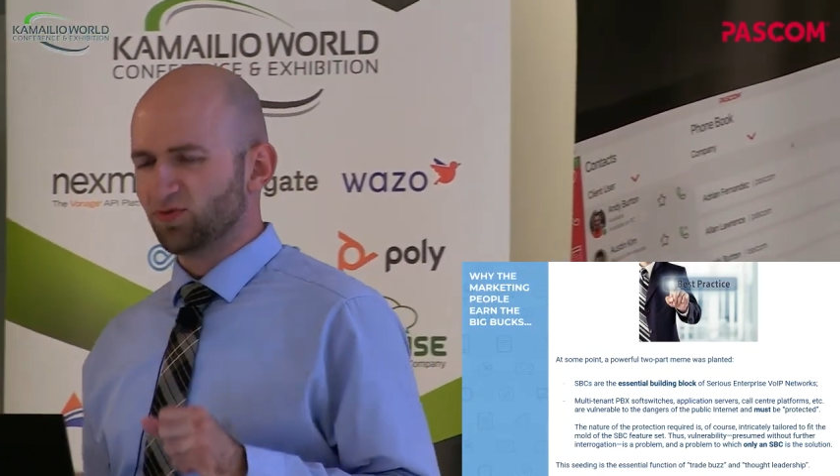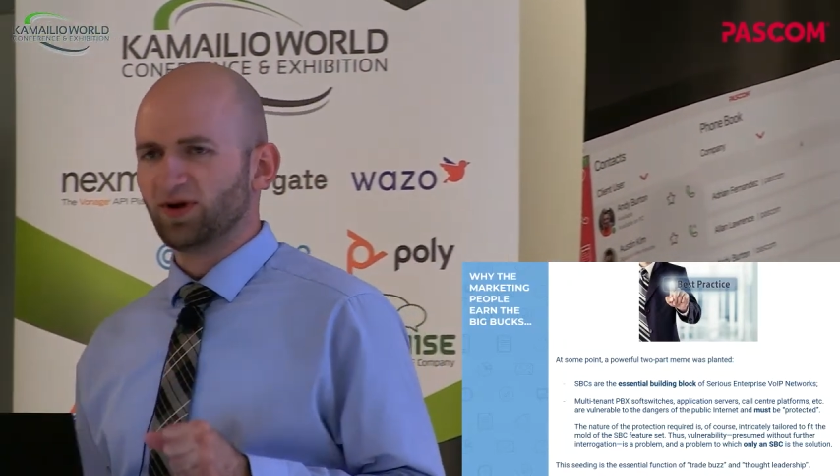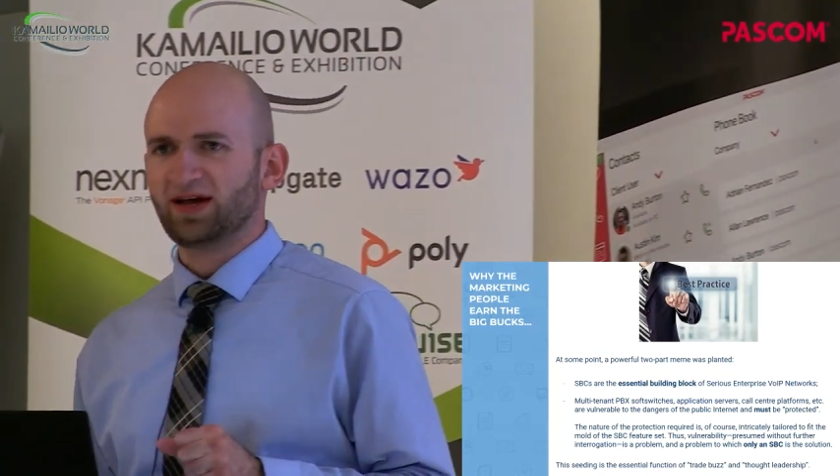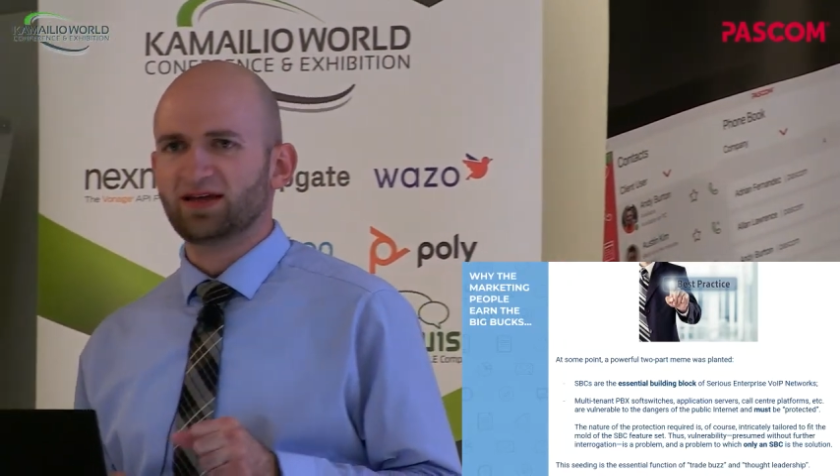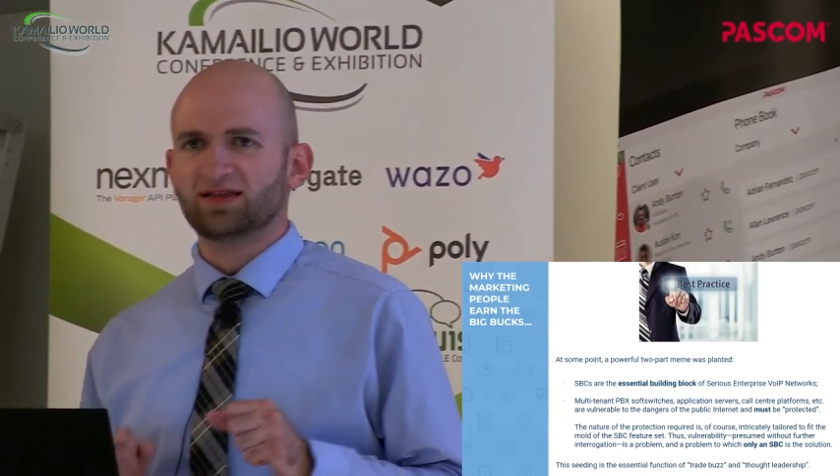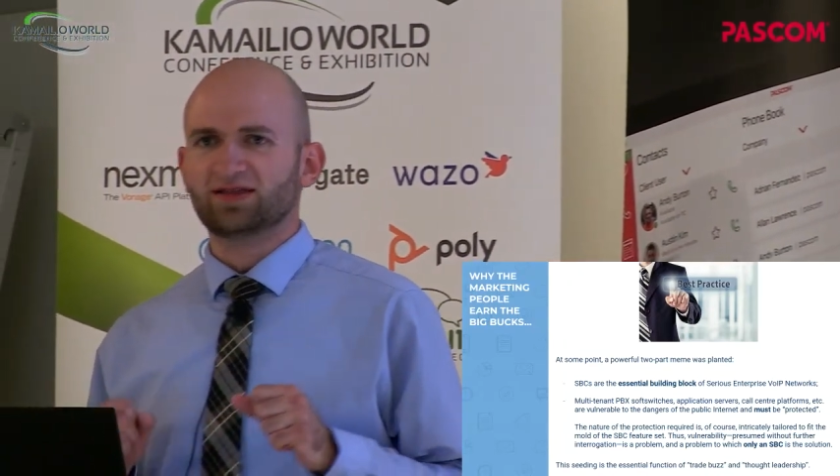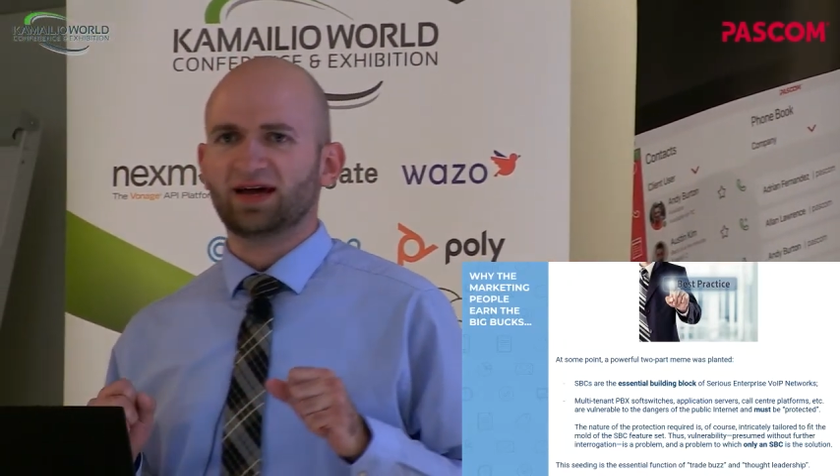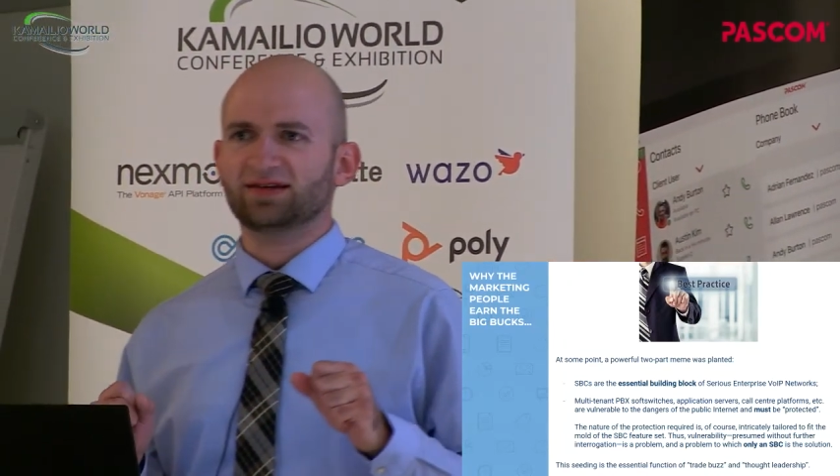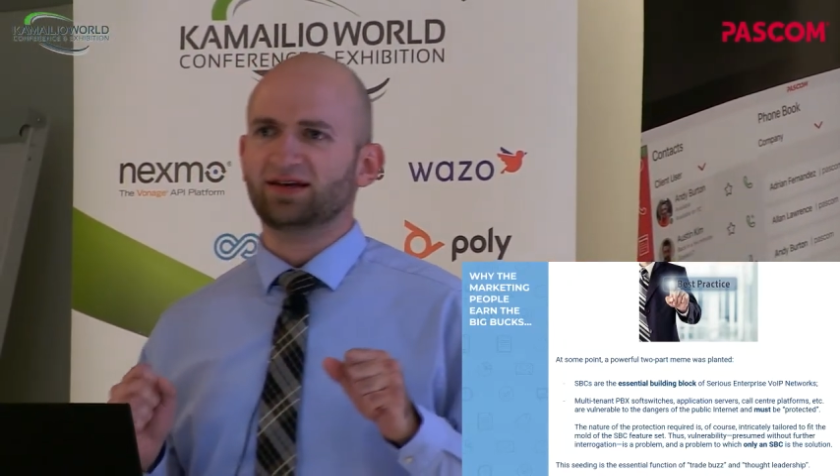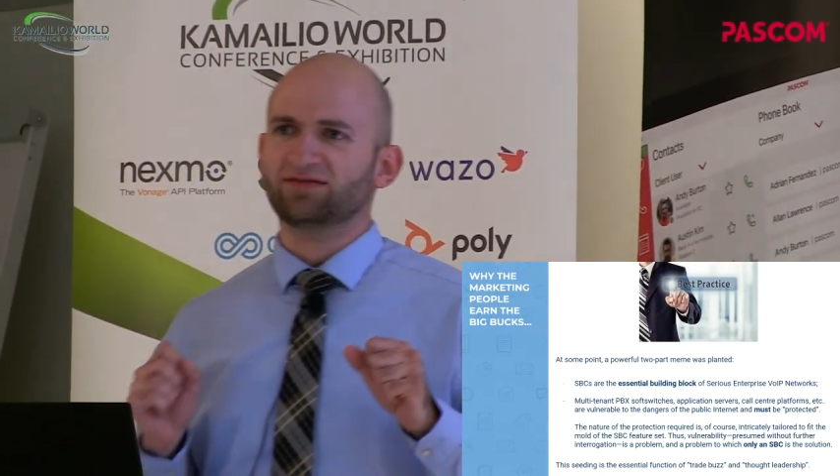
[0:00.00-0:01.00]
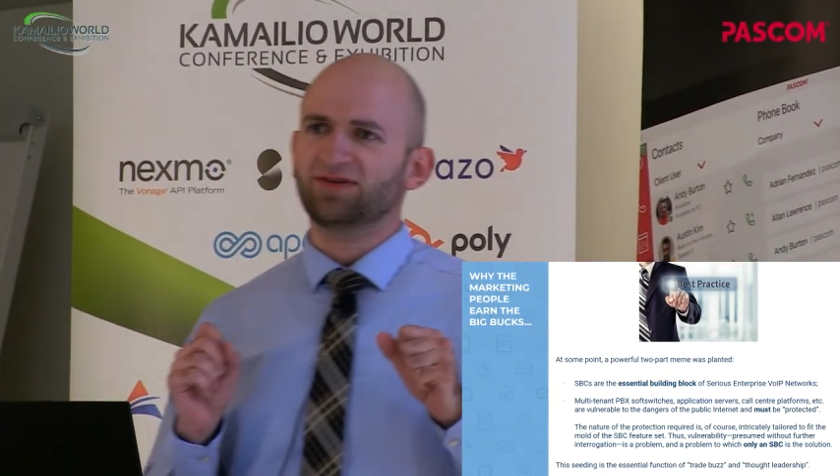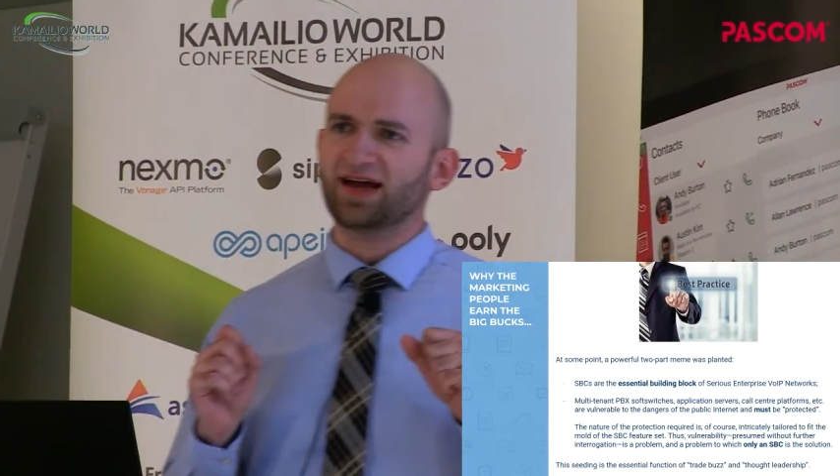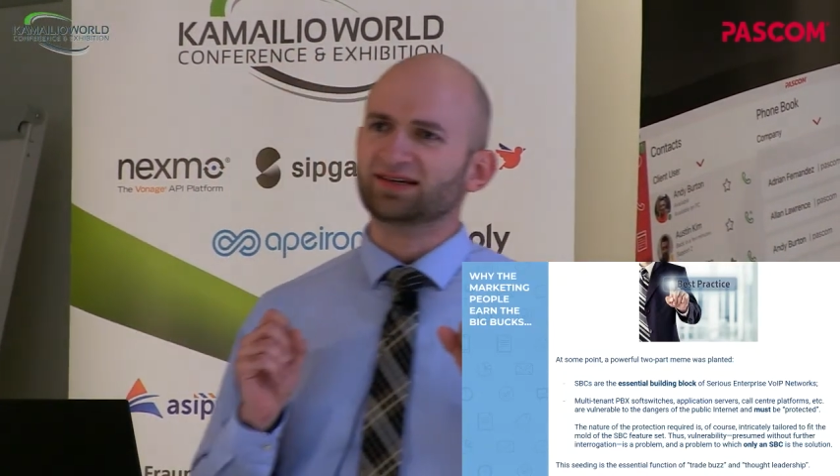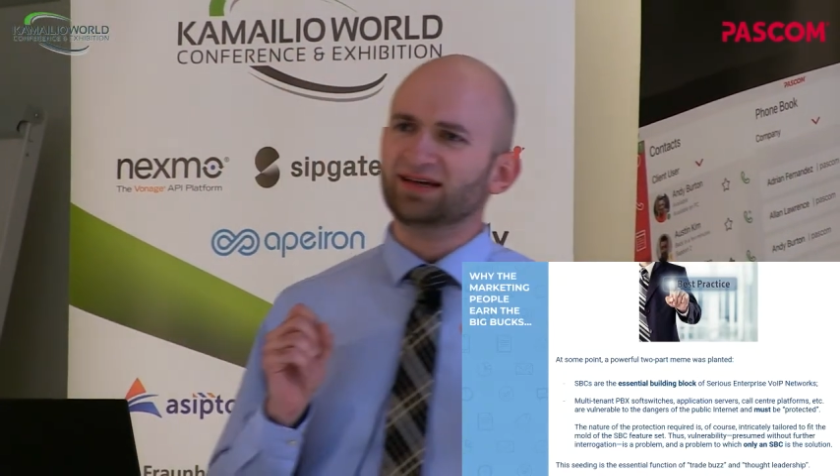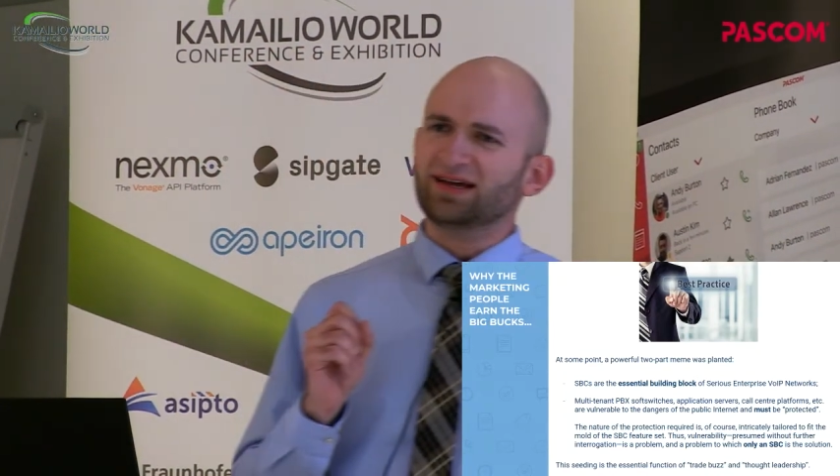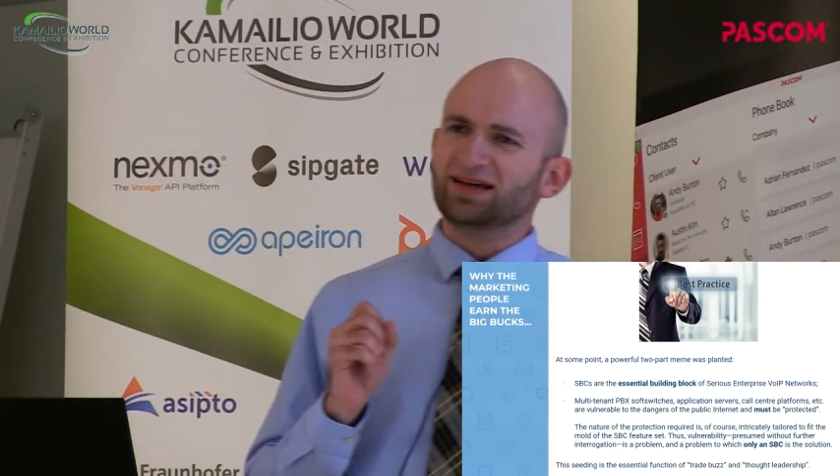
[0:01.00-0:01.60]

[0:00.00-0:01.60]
a way that, in fact,